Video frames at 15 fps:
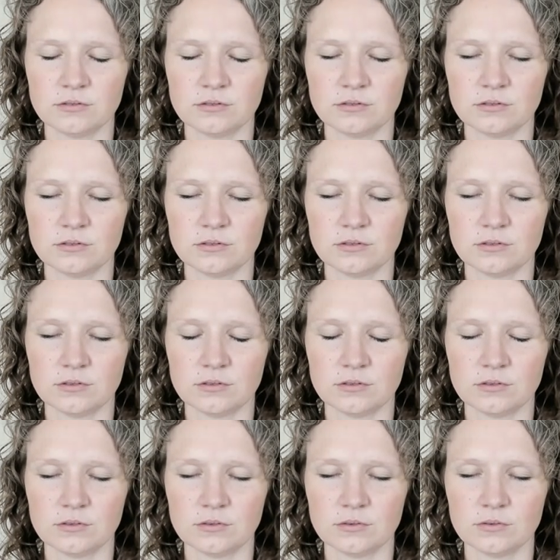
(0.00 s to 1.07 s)

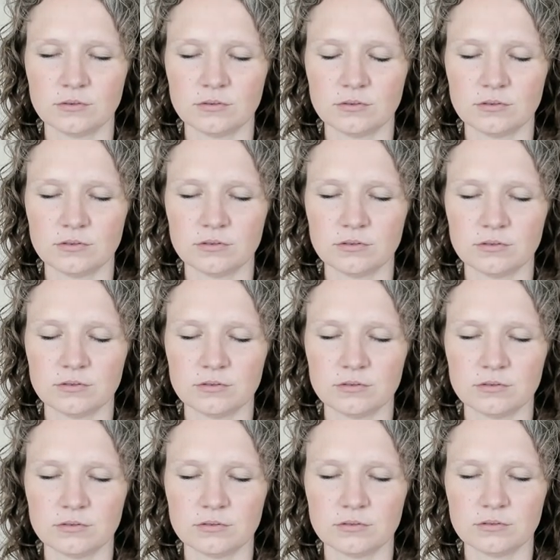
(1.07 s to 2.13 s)

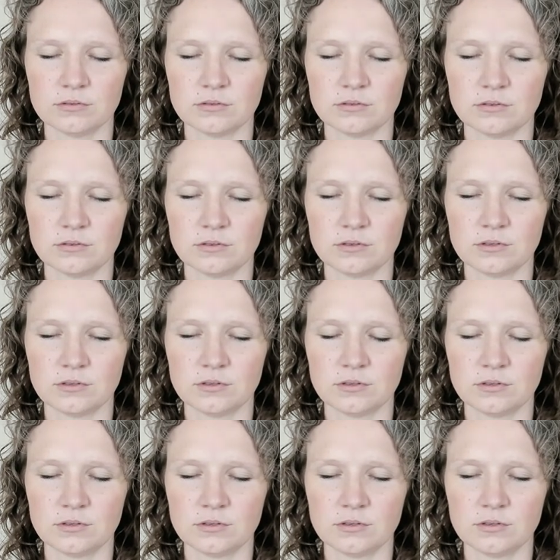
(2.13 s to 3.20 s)

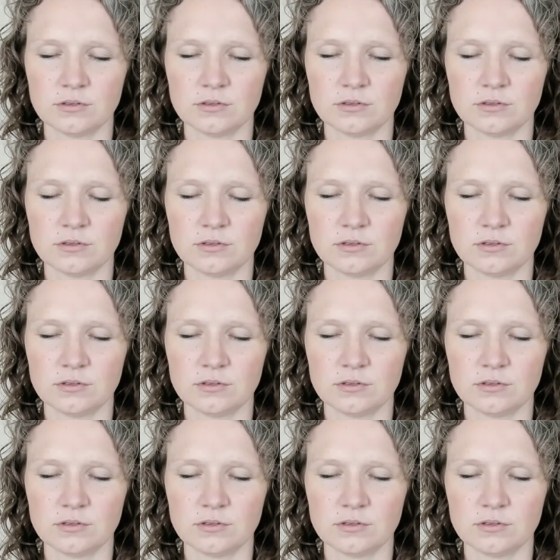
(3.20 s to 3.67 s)
(silence)